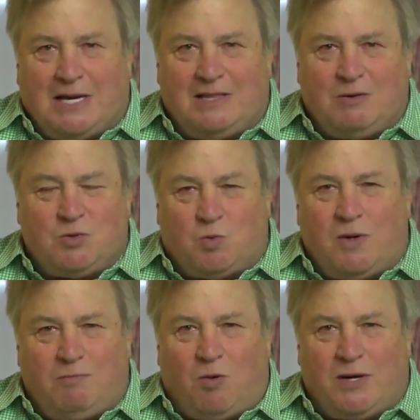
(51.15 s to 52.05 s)
There was
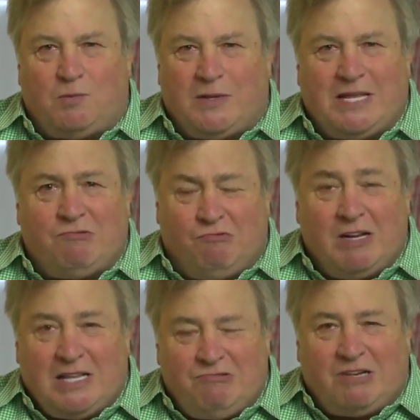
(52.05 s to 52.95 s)
one point when they
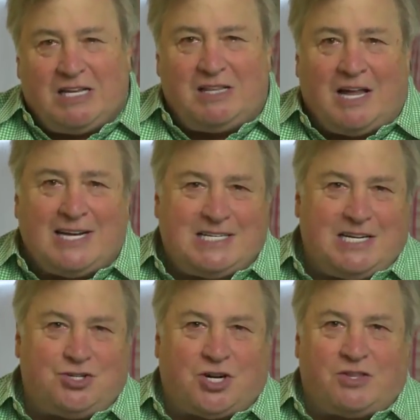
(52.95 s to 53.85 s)
really liked
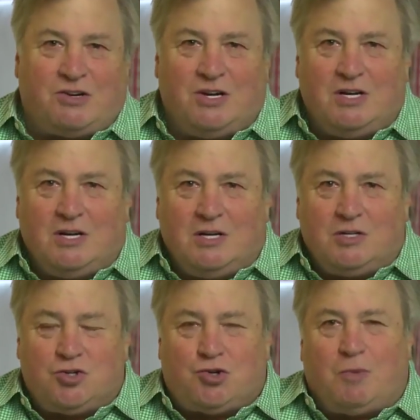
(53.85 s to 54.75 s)
each other.
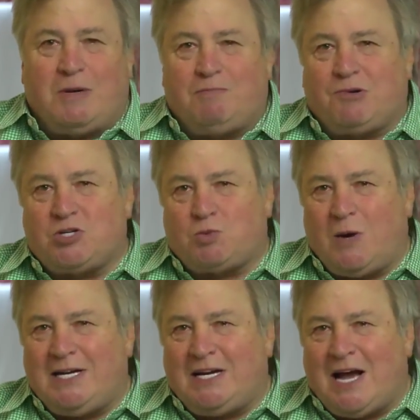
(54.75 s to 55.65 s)
Truman
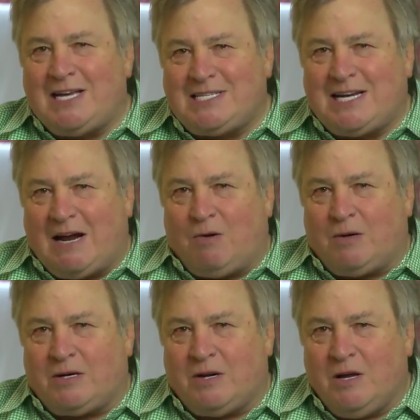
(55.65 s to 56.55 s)
persuaded
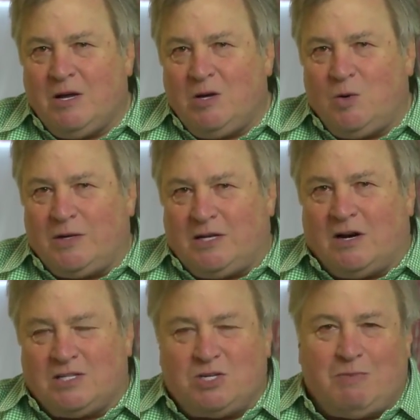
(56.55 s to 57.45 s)
Eisenhower, who had
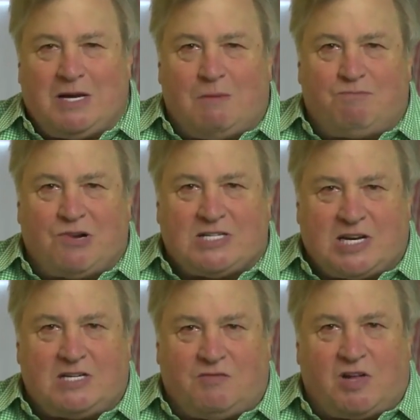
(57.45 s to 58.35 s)
gone to become
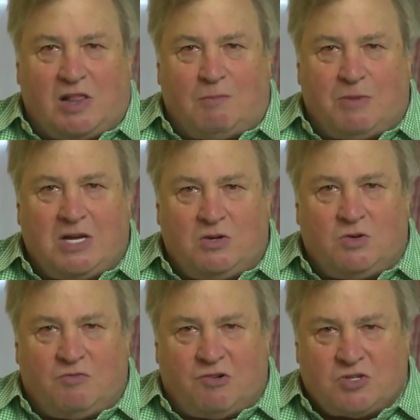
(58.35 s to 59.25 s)
president of Columbia
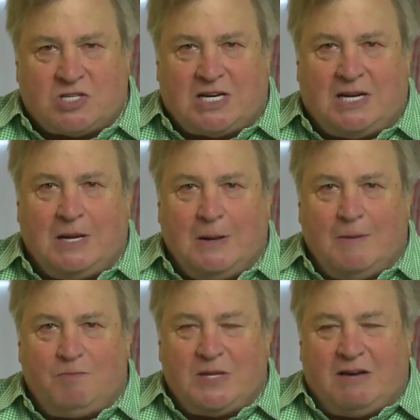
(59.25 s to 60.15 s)
University
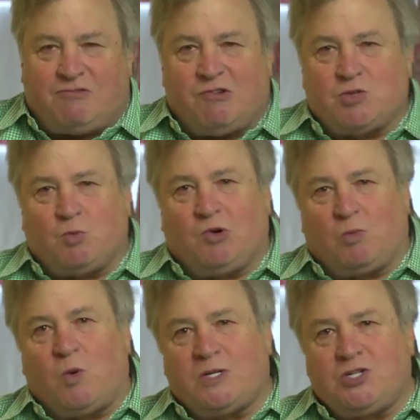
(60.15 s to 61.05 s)
after his
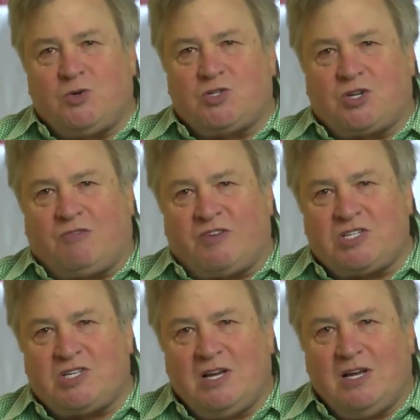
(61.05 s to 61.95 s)
World War II
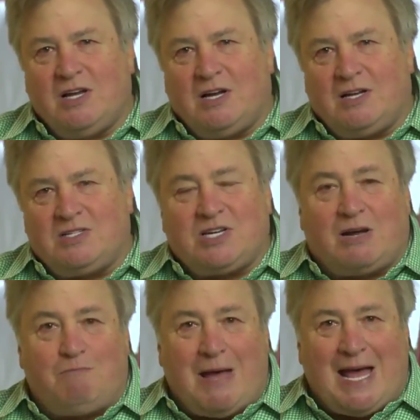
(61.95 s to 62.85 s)
service, to
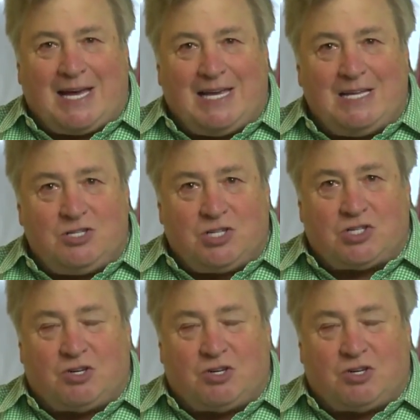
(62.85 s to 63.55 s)
come back into